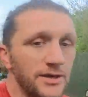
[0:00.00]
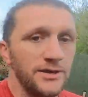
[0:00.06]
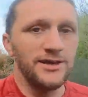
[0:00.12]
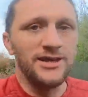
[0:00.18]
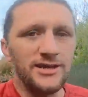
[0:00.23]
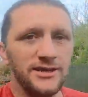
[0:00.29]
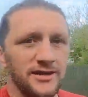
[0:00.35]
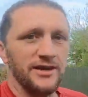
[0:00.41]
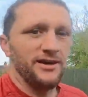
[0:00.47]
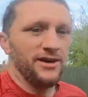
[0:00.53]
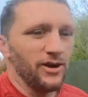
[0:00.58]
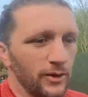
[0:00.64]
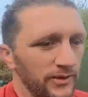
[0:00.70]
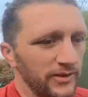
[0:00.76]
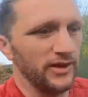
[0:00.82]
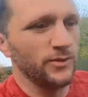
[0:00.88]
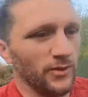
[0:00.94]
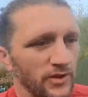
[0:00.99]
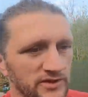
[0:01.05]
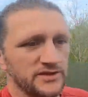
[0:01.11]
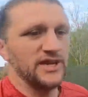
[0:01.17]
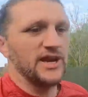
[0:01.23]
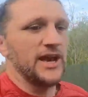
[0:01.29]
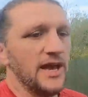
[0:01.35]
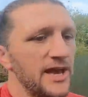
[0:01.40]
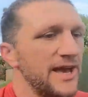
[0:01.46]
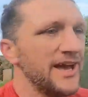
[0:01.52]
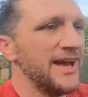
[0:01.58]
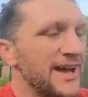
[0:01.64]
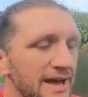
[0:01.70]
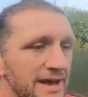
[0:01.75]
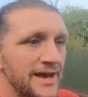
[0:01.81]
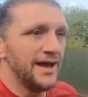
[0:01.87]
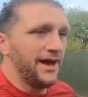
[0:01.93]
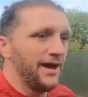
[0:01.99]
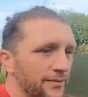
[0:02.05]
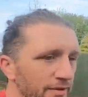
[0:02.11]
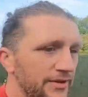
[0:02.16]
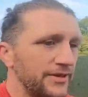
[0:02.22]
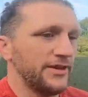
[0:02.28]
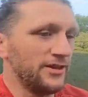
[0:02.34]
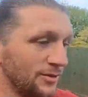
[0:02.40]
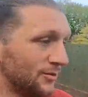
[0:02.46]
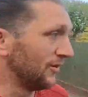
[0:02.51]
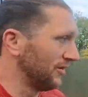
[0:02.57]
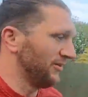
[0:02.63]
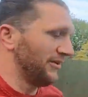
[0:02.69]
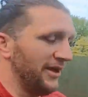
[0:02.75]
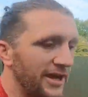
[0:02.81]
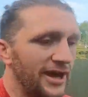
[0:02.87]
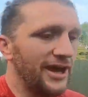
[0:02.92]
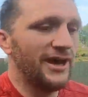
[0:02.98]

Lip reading: need it or whether you want it, and whether you want